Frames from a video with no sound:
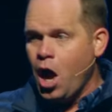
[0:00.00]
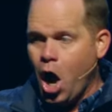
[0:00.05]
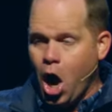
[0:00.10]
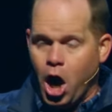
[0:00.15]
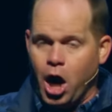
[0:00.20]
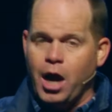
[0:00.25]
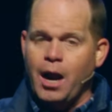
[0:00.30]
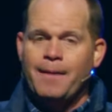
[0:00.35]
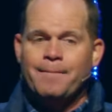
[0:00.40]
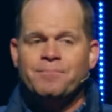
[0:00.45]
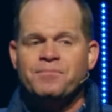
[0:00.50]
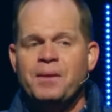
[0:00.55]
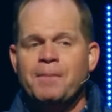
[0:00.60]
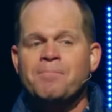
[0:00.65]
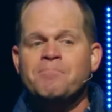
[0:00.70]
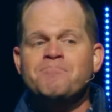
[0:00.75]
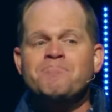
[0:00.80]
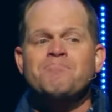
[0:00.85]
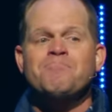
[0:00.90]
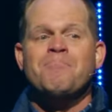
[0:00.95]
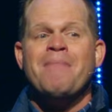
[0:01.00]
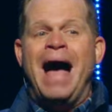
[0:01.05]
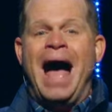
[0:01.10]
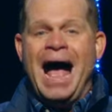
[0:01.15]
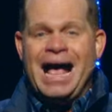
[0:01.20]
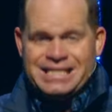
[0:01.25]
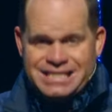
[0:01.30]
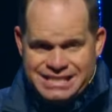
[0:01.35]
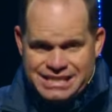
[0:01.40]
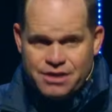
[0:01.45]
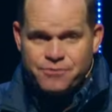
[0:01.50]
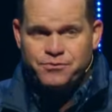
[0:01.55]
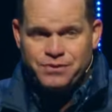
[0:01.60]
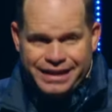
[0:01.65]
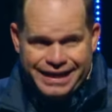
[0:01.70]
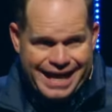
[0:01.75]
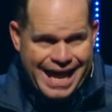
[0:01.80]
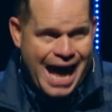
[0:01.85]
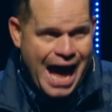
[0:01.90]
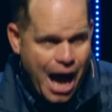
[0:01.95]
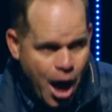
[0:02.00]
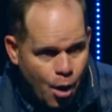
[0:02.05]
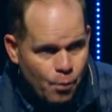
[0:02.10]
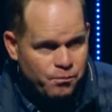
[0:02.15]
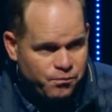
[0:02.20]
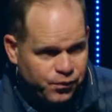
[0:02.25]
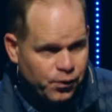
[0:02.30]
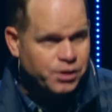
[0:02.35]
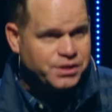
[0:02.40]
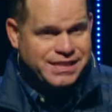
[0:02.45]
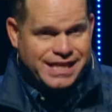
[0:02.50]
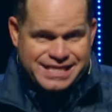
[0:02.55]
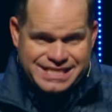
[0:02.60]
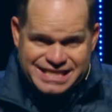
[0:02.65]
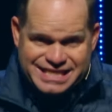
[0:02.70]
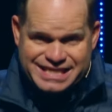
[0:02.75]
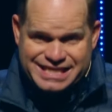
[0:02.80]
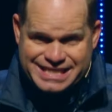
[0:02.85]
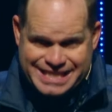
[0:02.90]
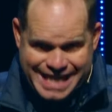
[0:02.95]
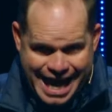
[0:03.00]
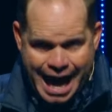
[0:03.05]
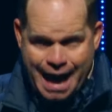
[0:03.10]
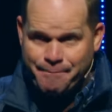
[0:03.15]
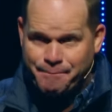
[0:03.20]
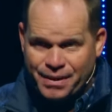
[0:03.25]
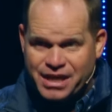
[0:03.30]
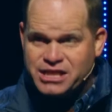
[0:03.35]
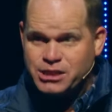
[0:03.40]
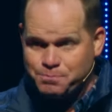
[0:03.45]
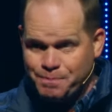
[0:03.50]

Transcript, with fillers: are massively helpful to snap us